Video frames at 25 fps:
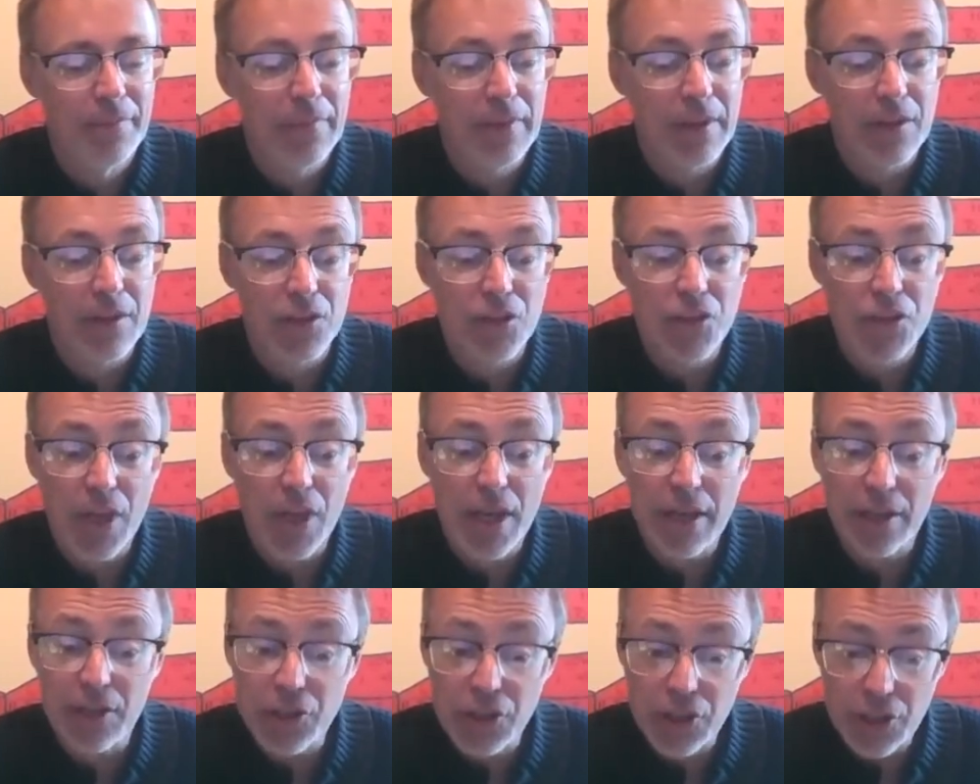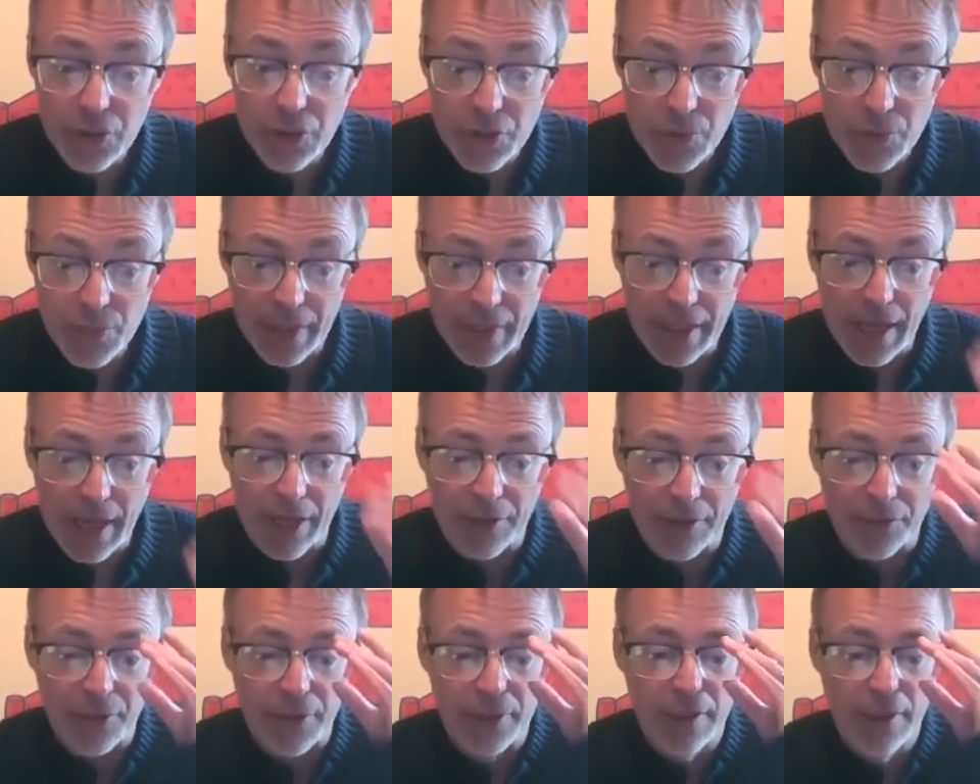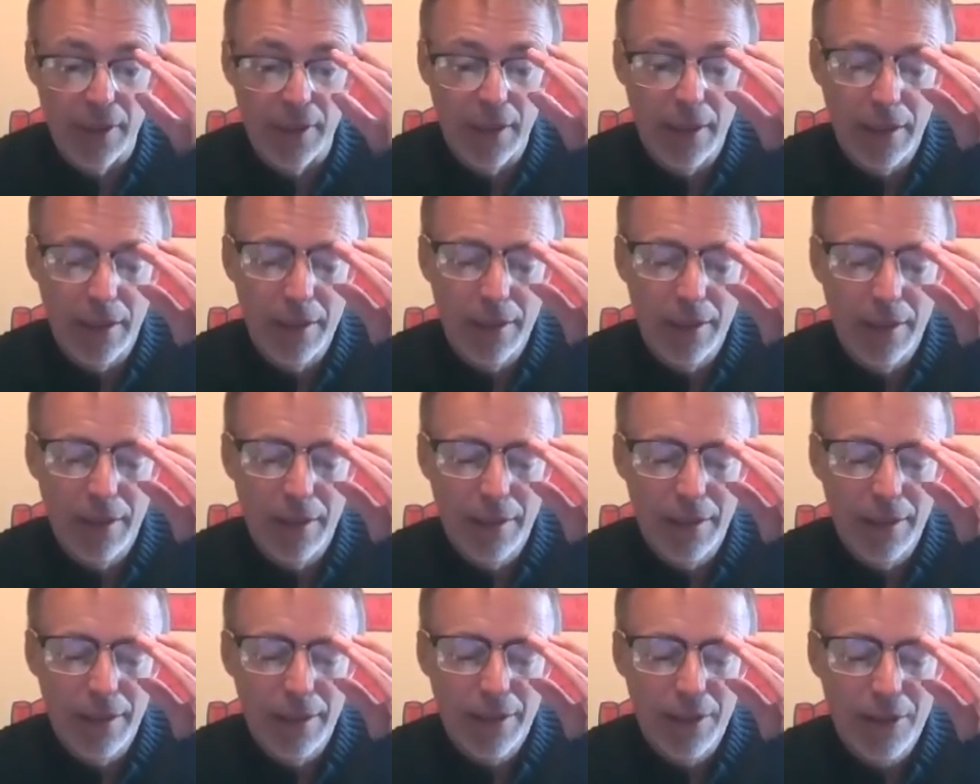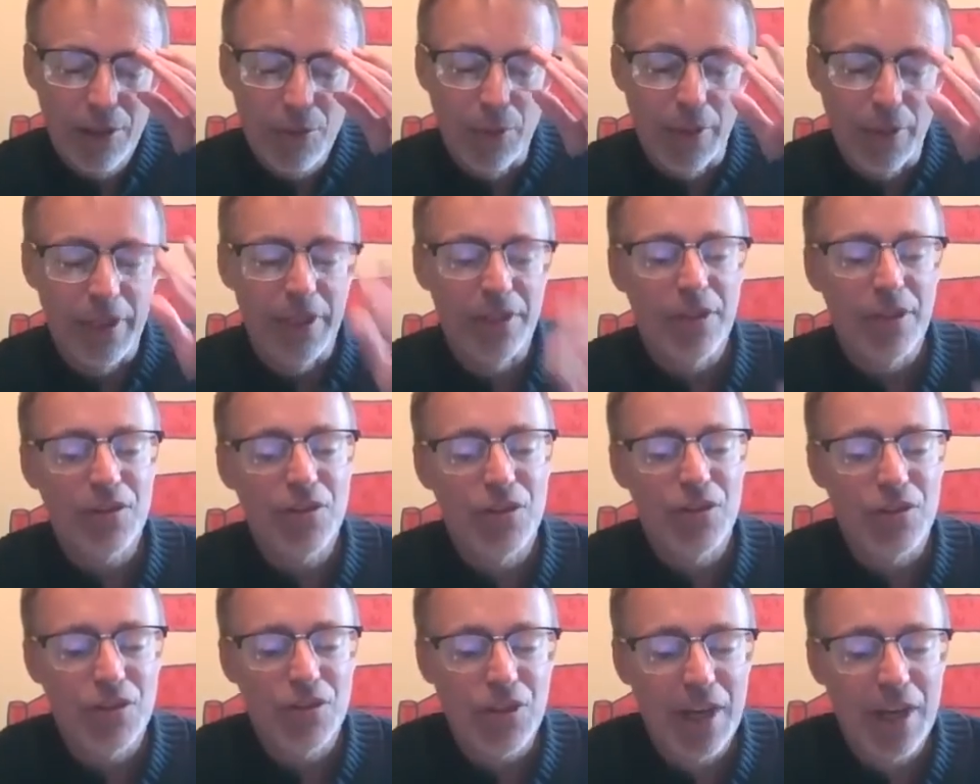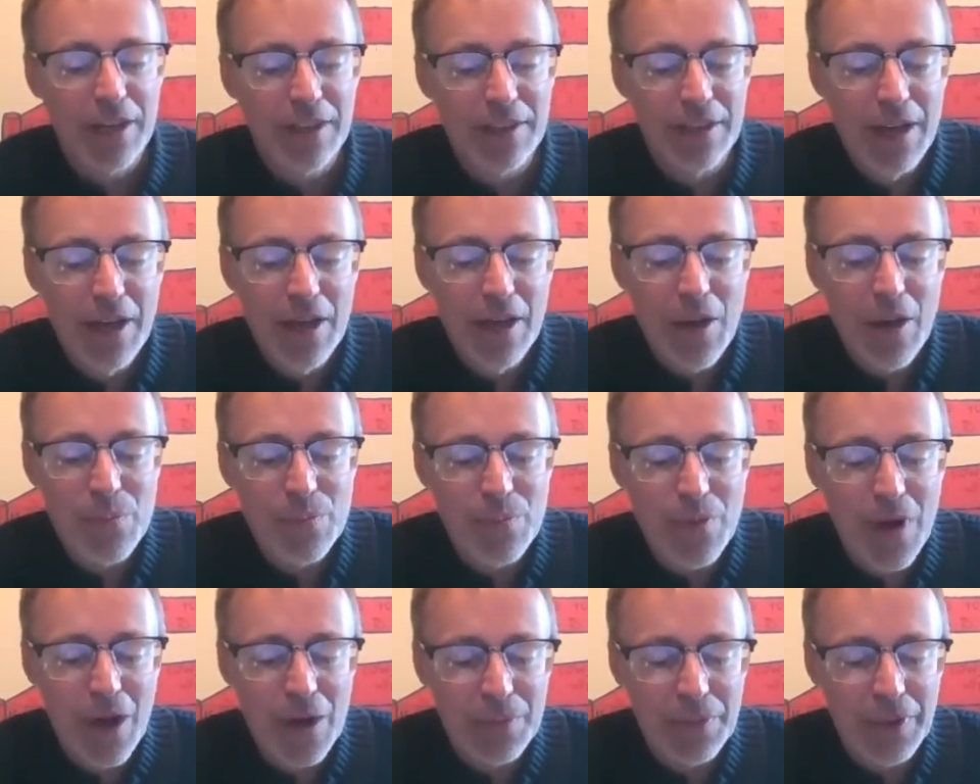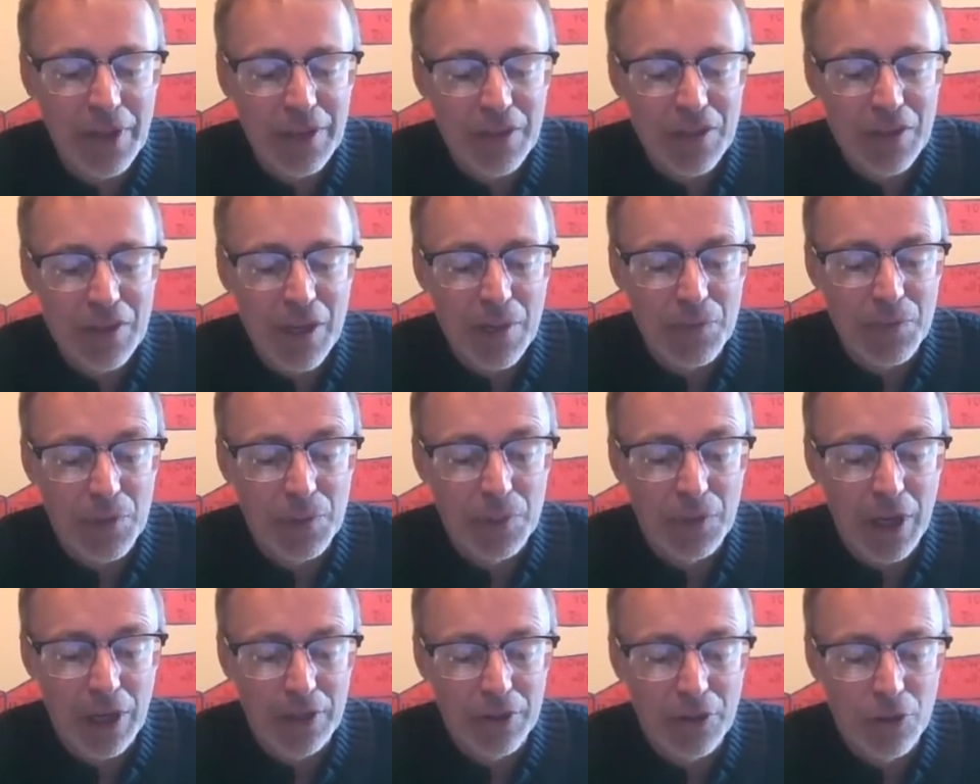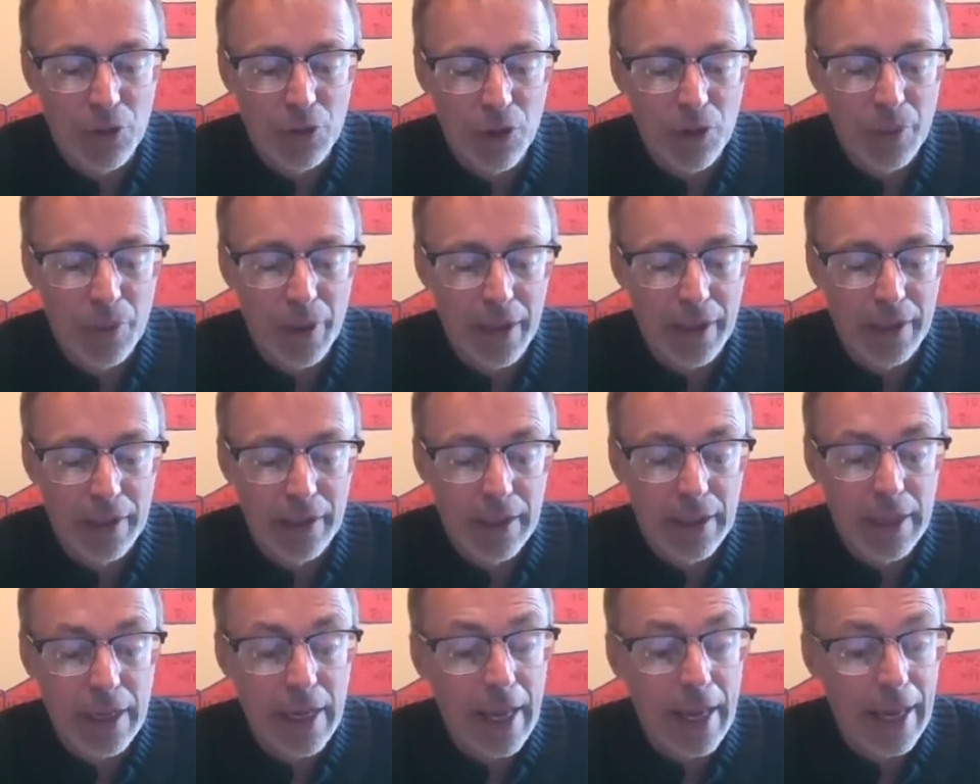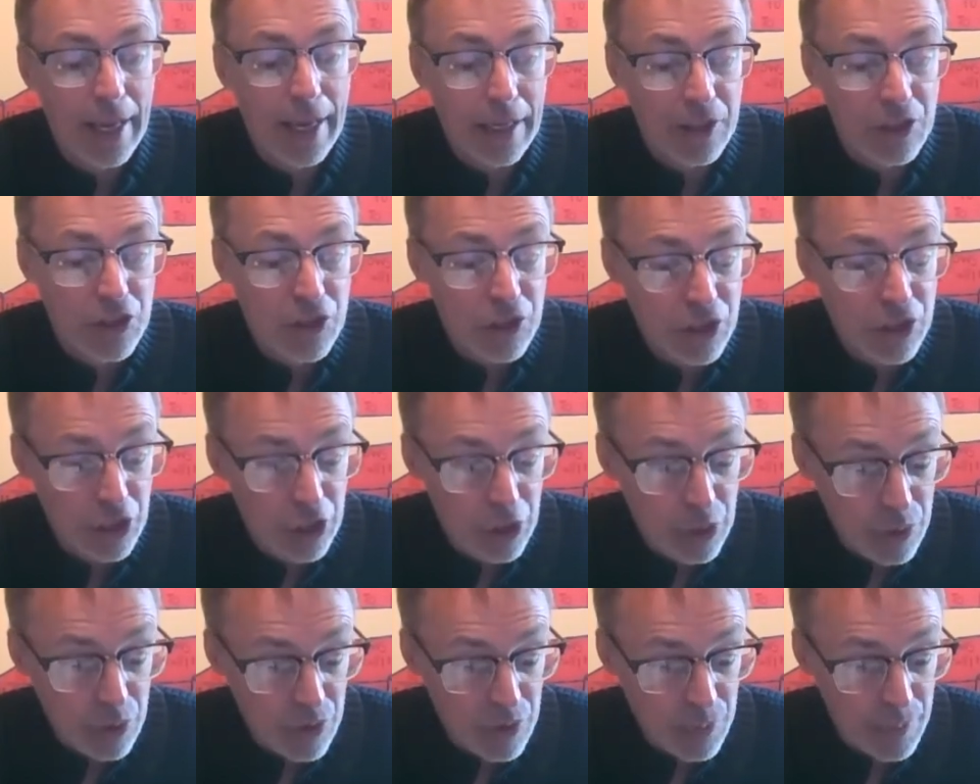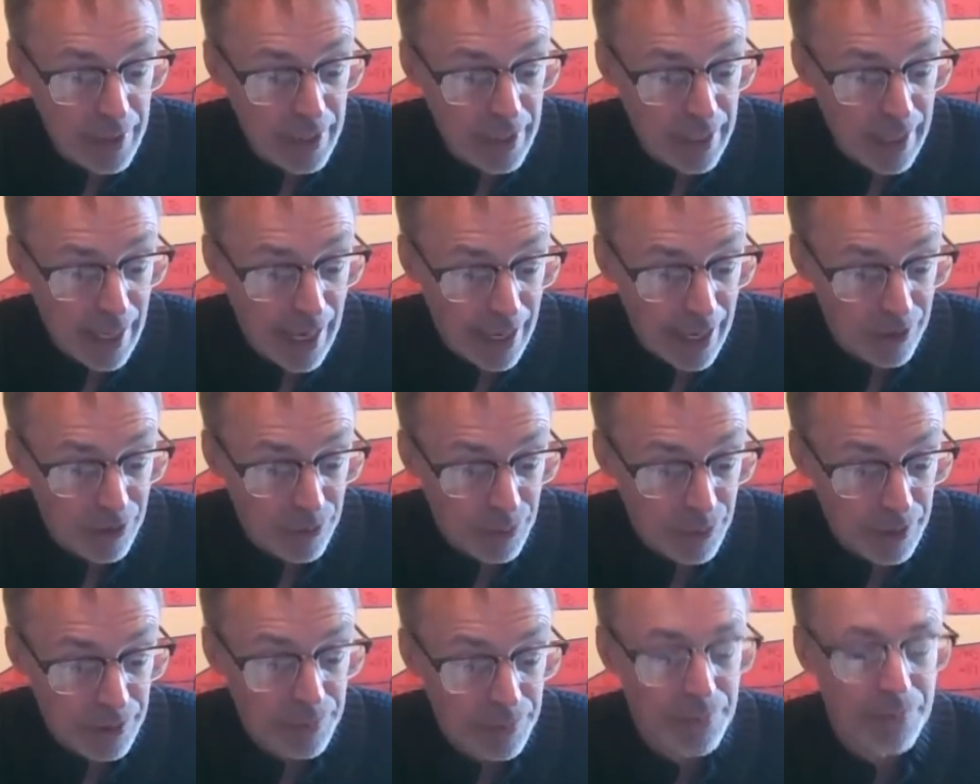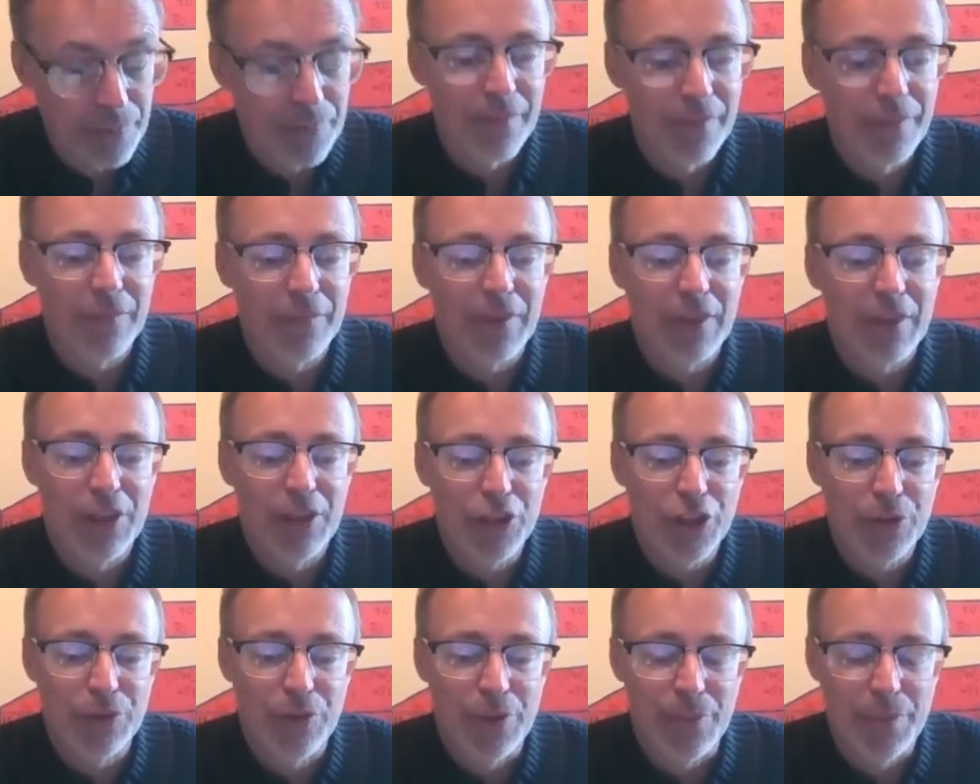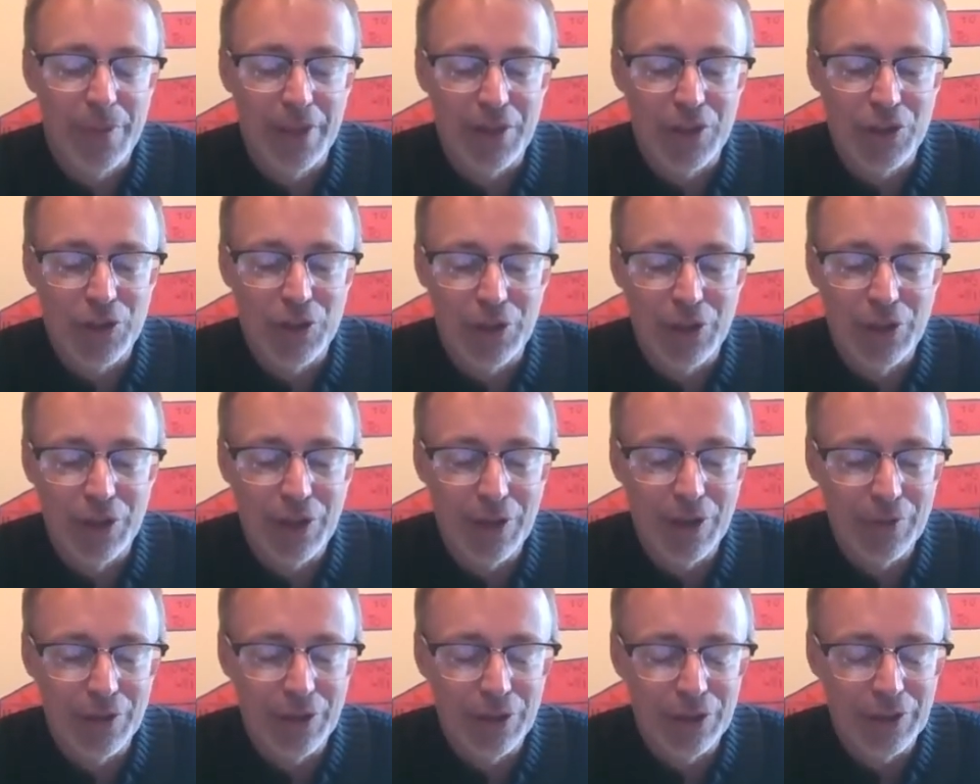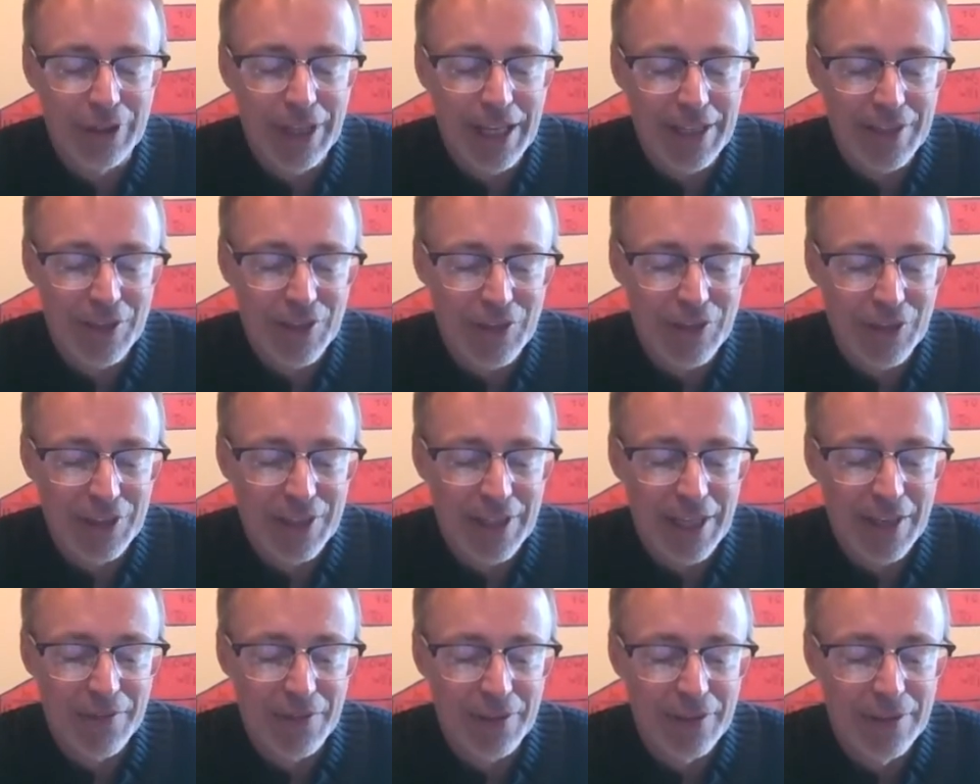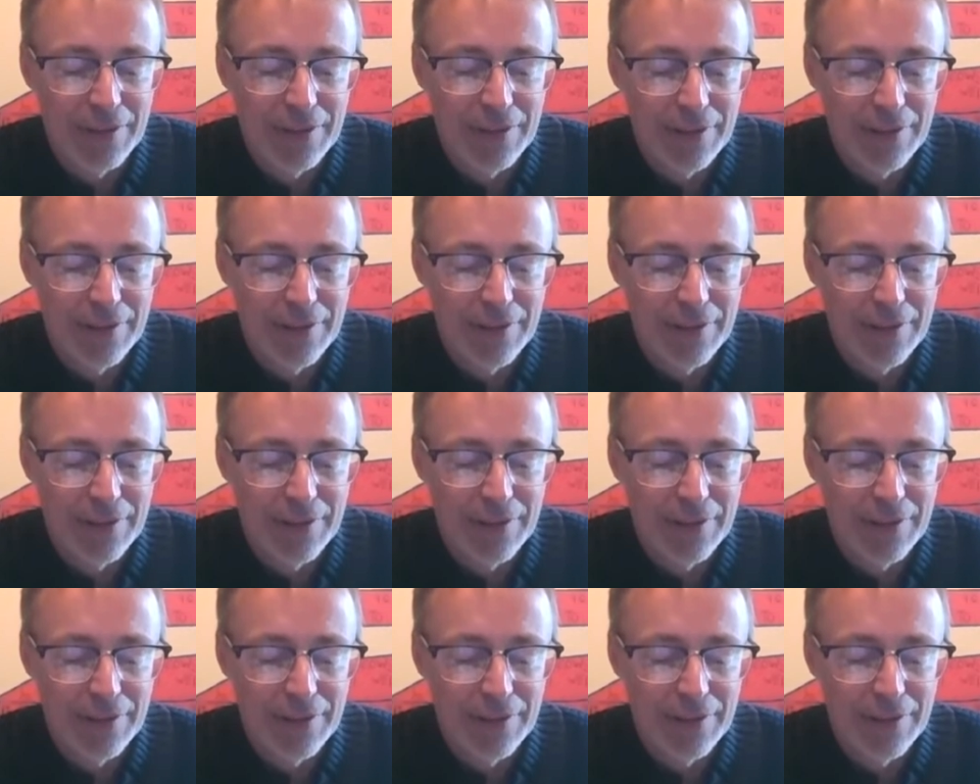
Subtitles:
Say, excuse me, Catherine. When he doesn't say it, Mom gets up to block the doorway. Excuse me, Catherine, she repeats, looking over her glasses at David.